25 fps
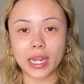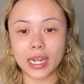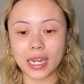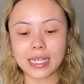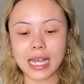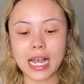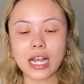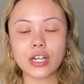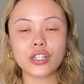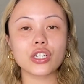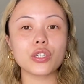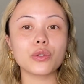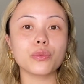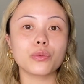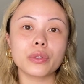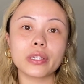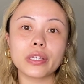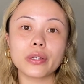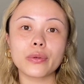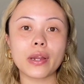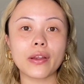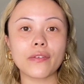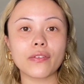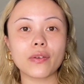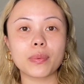It's actually really
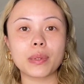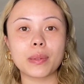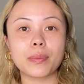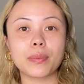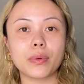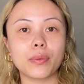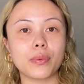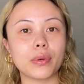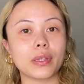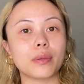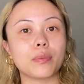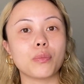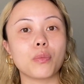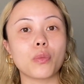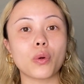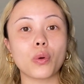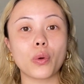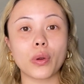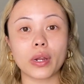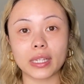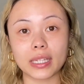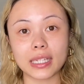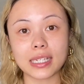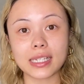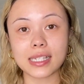great for people with more
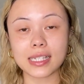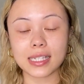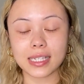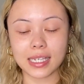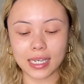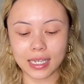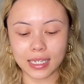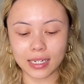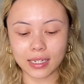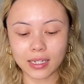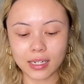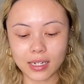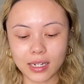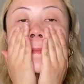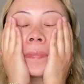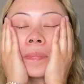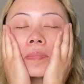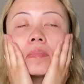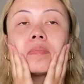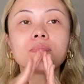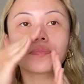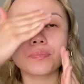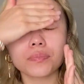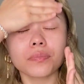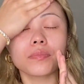oily skin.
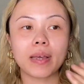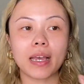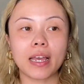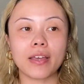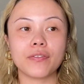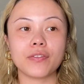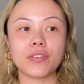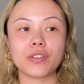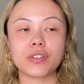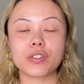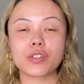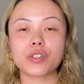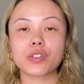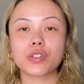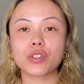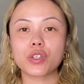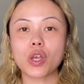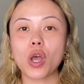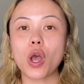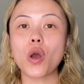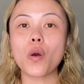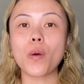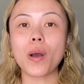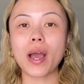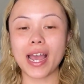I feel
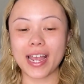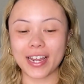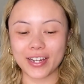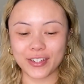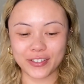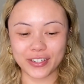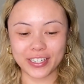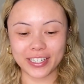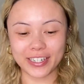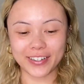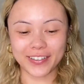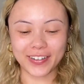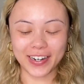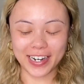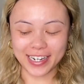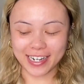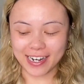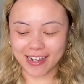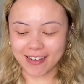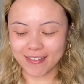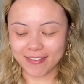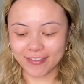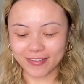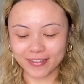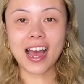so hydrated right now.